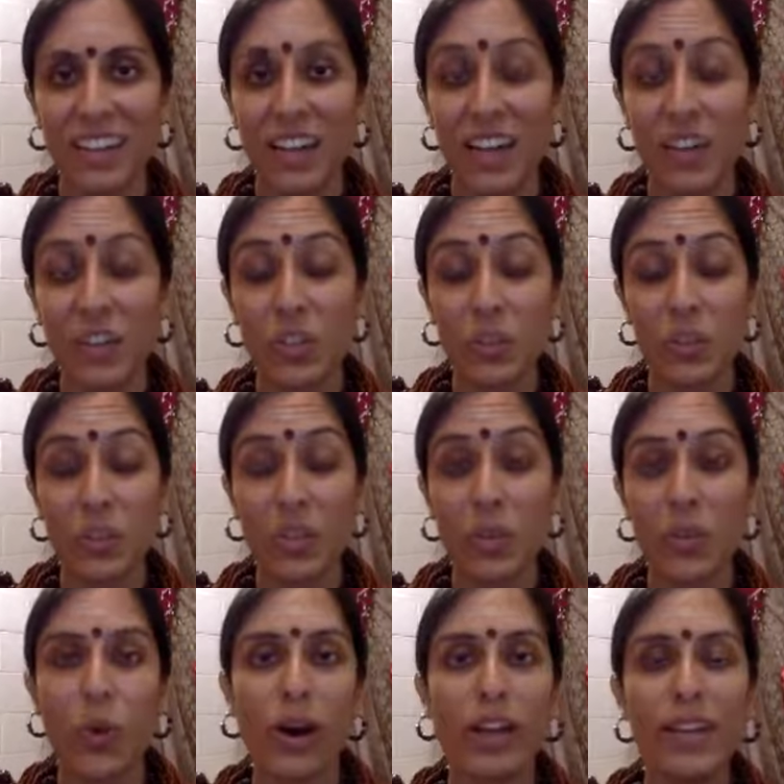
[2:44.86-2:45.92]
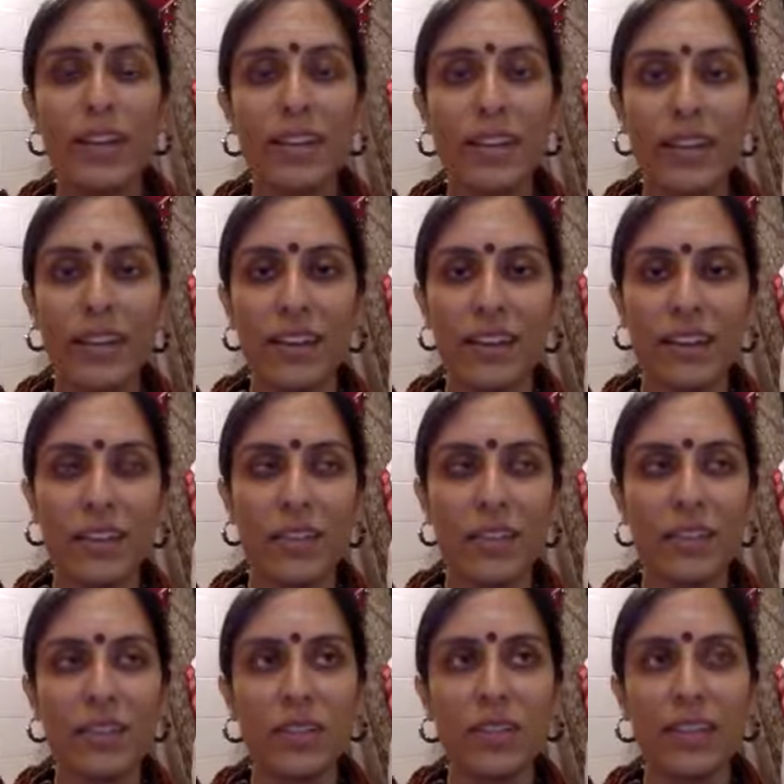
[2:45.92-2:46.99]
Actually, you'll think, why did I
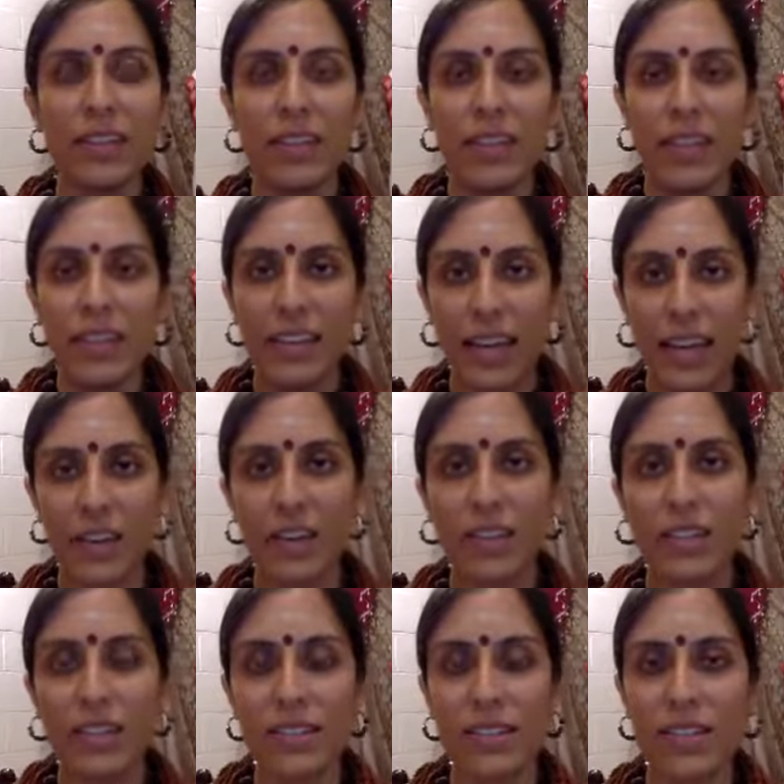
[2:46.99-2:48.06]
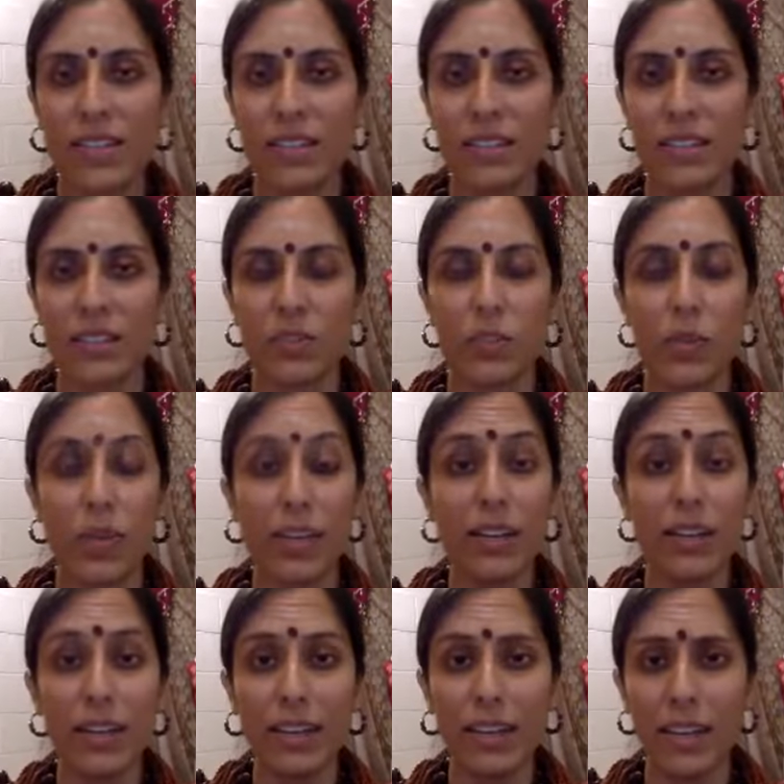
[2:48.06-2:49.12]
even carry these ideas? Why did
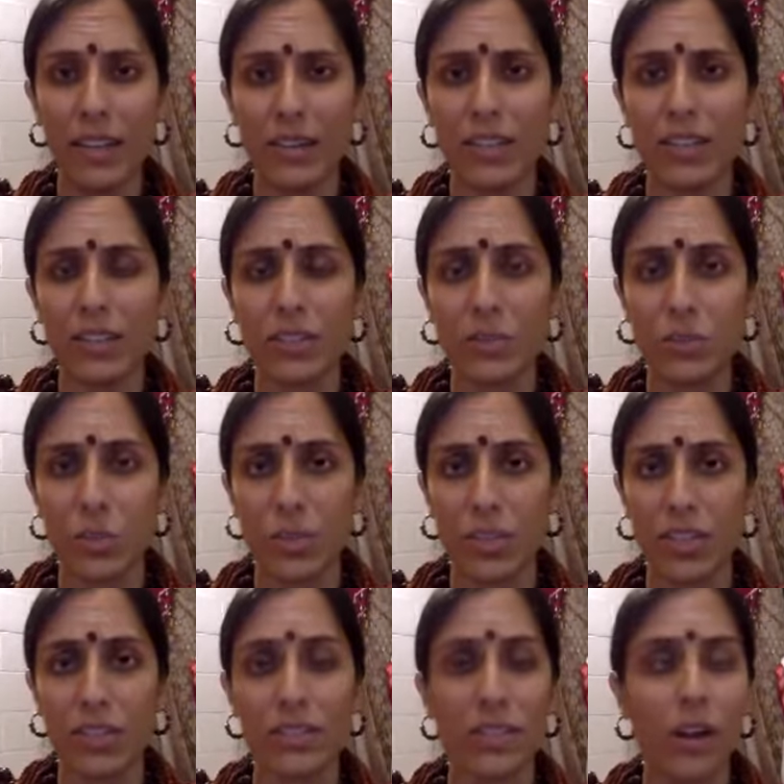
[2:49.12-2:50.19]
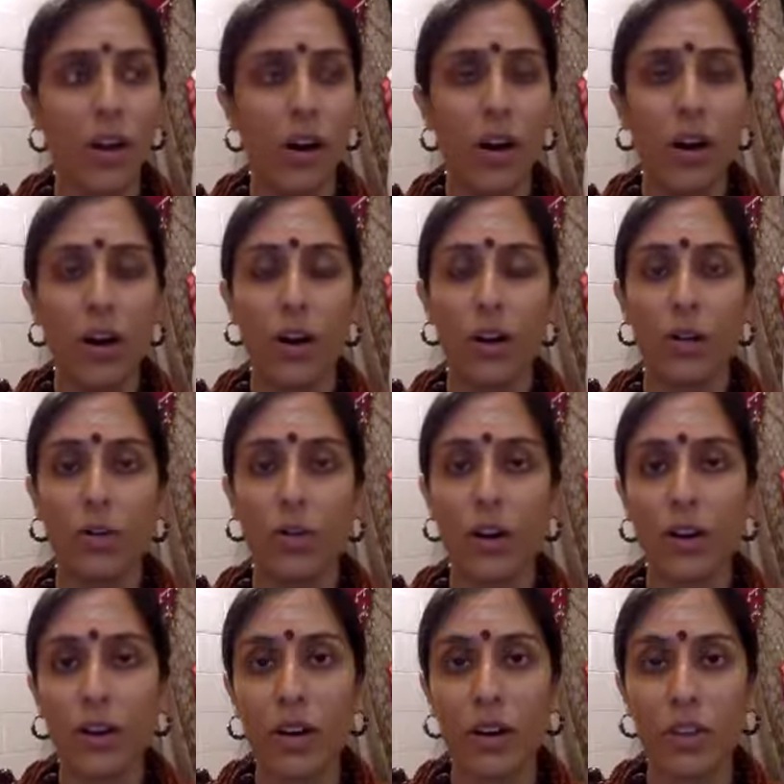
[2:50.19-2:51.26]
I carry these worries or
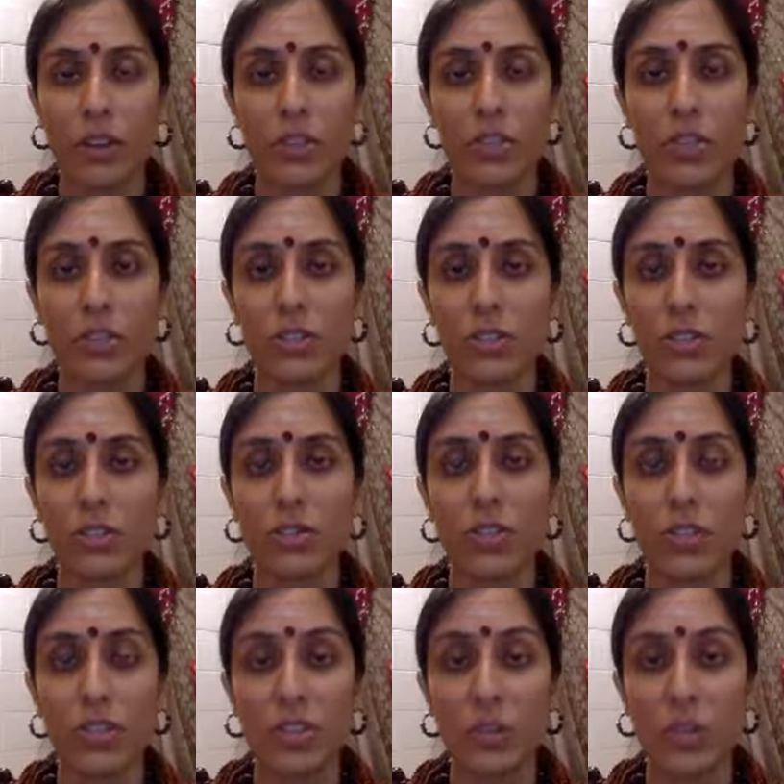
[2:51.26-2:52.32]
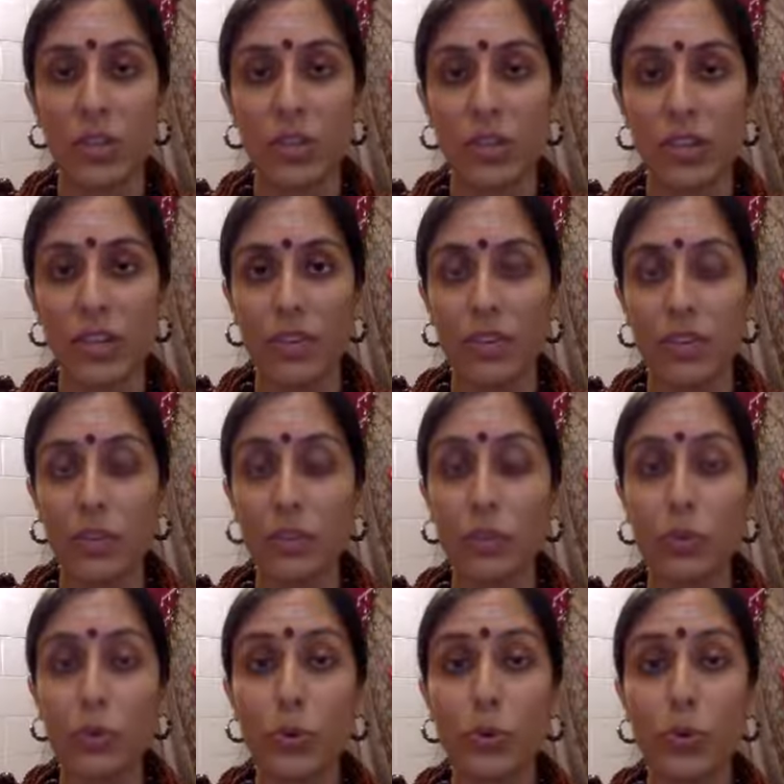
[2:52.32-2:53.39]
wrong cognitions or fears about life? It's
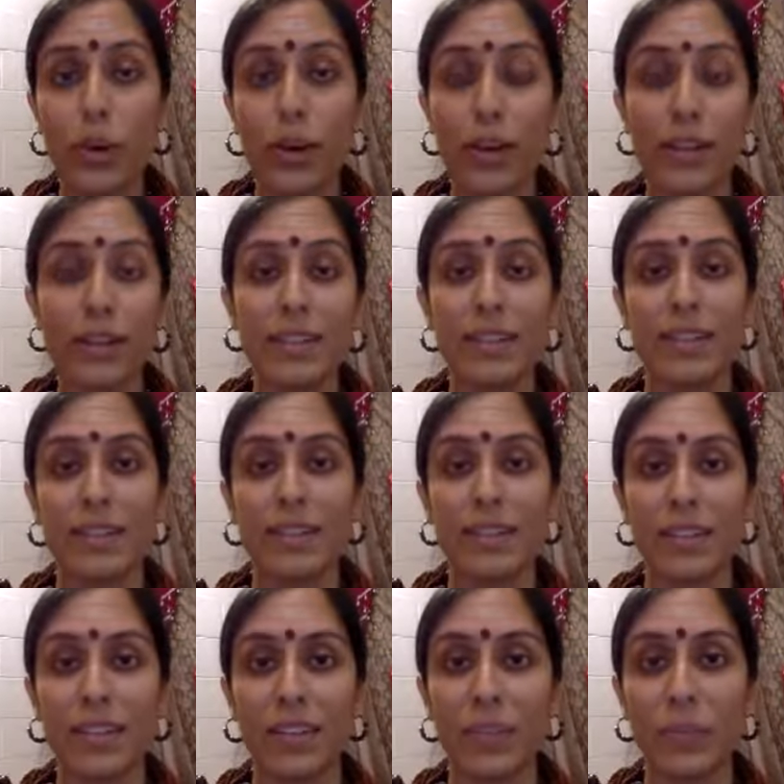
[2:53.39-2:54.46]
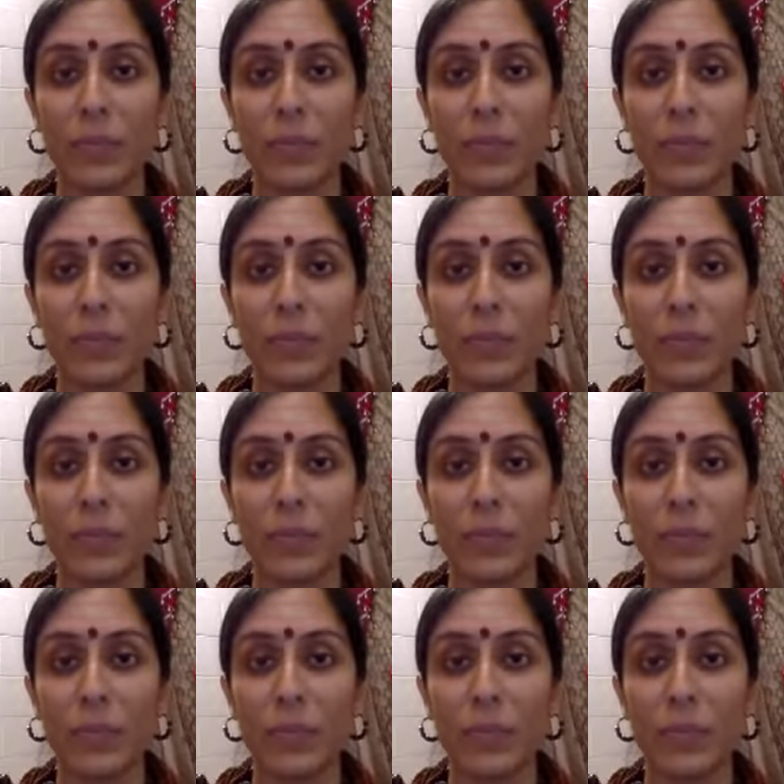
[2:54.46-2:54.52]
so unnecessary.